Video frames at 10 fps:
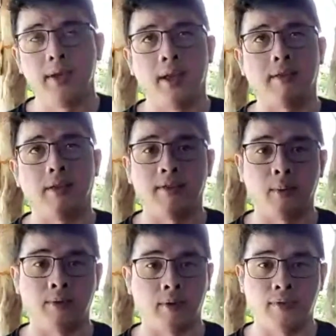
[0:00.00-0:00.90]
as long as it
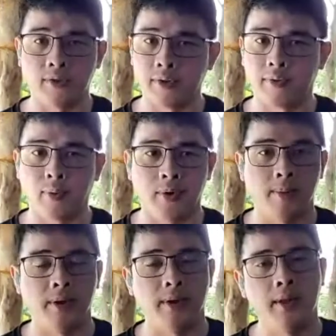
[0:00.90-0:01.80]
was efficient,
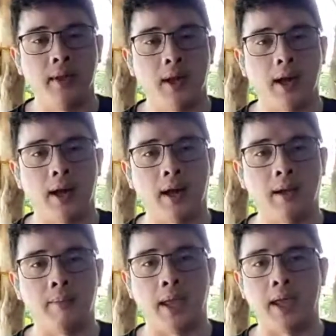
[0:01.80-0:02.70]
affordable,
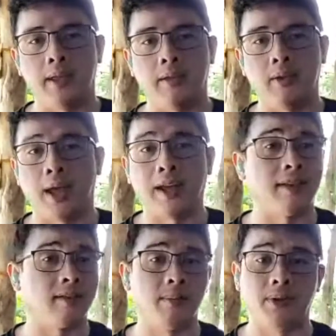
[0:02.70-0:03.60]
and
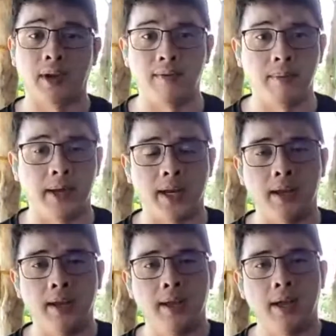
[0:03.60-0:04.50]
accessible to everybody.
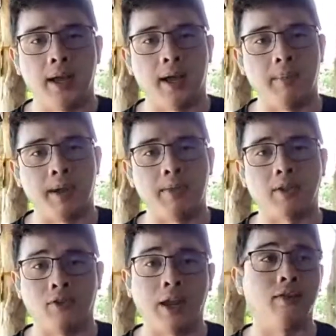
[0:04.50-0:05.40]
And that
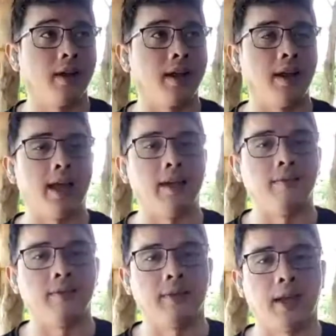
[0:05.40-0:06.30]
changed a lot of
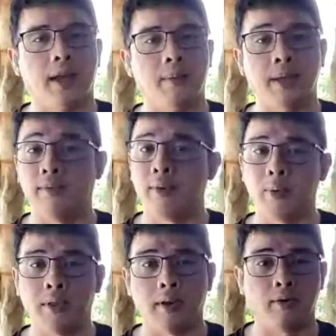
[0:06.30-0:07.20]
lives. Even
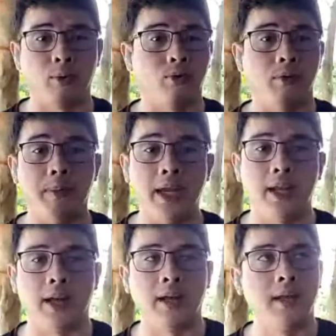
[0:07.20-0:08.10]
with our social
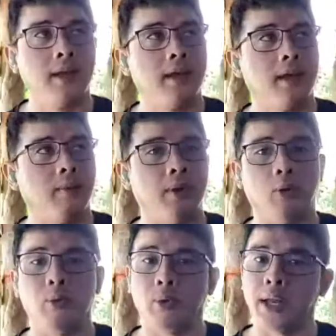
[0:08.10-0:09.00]
media, we
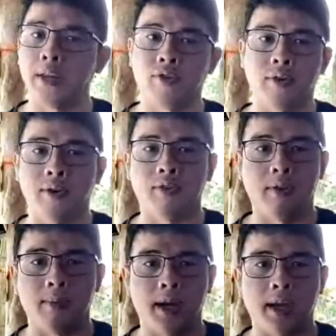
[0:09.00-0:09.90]
don't do any traditional
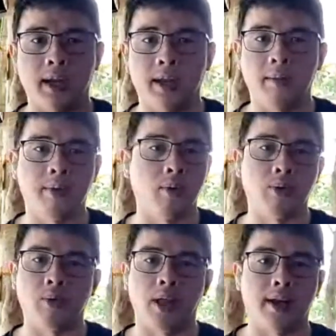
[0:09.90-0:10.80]
marketing. We don't
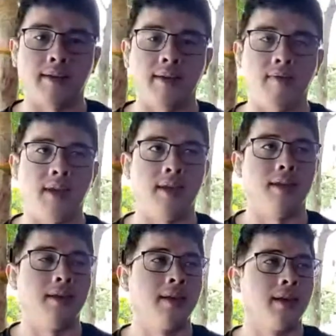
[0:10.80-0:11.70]
do a lot of TV.
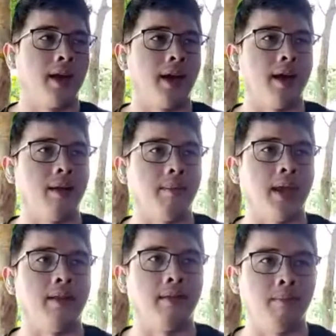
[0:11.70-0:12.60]

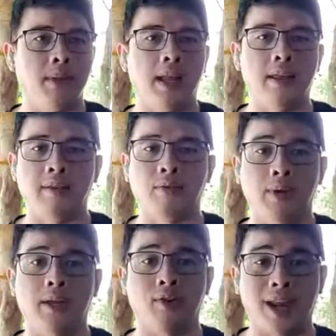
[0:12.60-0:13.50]
And millennials
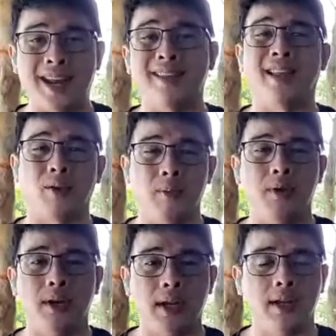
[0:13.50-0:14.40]
really created that
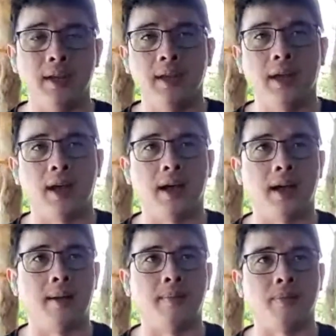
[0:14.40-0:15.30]
community.
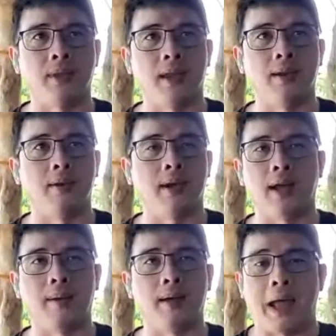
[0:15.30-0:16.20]

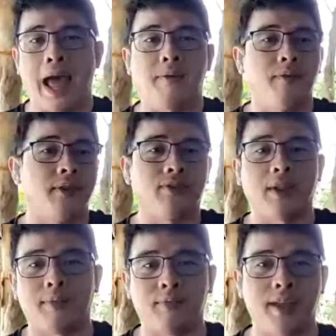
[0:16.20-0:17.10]
Half of the
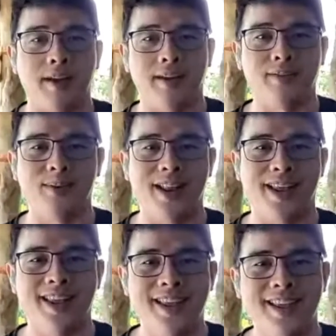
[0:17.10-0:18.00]
stuff there is
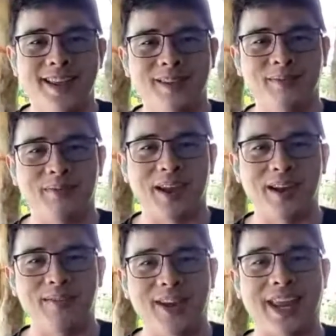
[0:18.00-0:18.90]
really very,
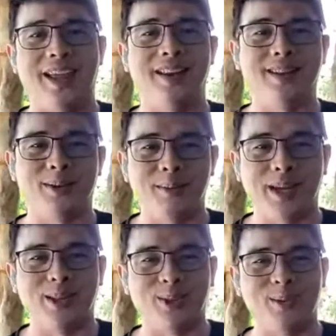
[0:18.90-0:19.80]
very alien to me
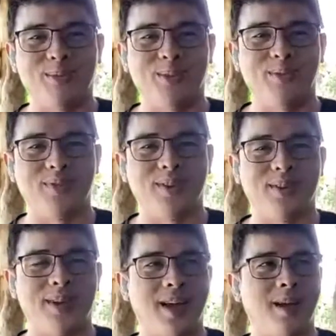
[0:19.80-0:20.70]
in terms of,
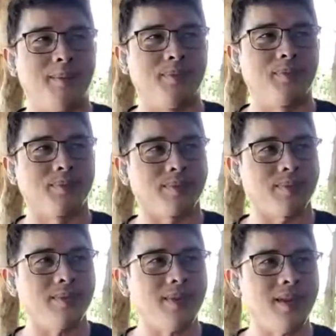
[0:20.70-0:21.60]

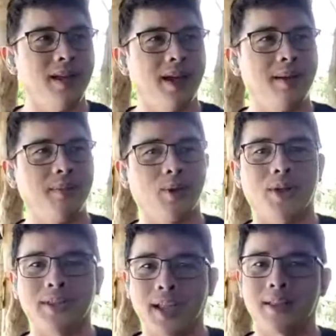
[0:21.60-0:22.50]
the
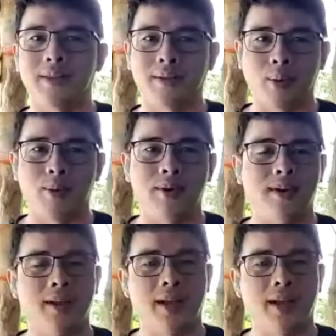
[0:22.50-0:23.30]
content, the tone,